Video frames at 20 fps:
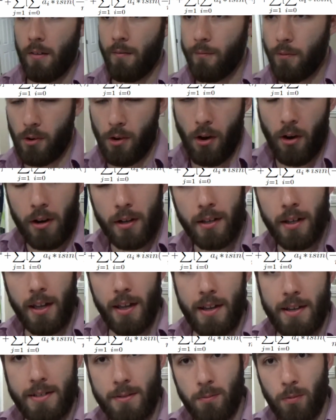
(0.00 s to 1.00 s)
for our
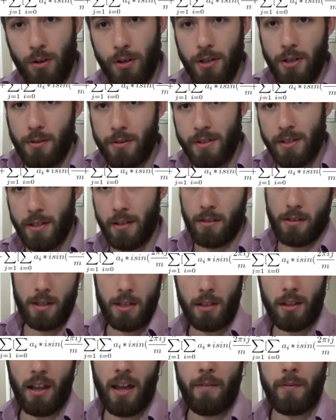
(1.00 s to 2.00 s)
case, we're using the
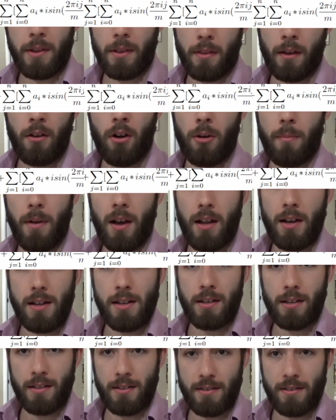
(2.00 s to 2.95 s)
11th harmonic.